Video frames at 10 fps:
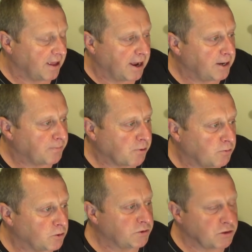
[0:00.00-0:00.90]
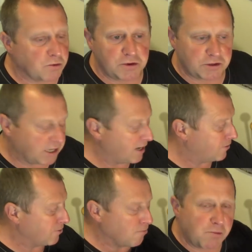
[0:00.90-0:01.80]
Any problems or you see
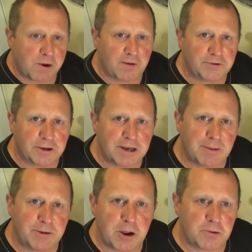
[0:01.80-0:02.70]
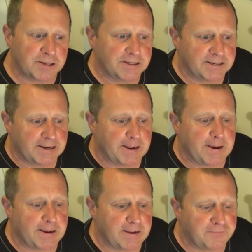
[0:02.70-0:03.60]
anything wrong with what I've done, let me know.
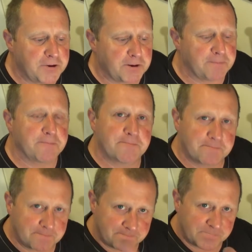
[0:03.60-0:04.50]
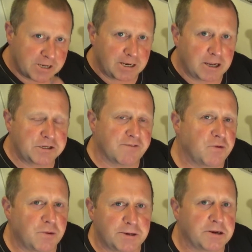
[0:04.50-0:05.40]
If not, tight lines,
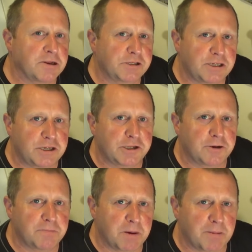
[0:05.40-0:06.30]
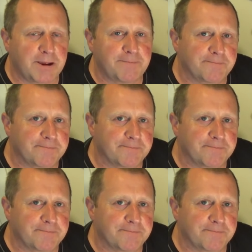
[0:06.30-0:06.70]
everyone, and I'll see you soon. Bye-bye.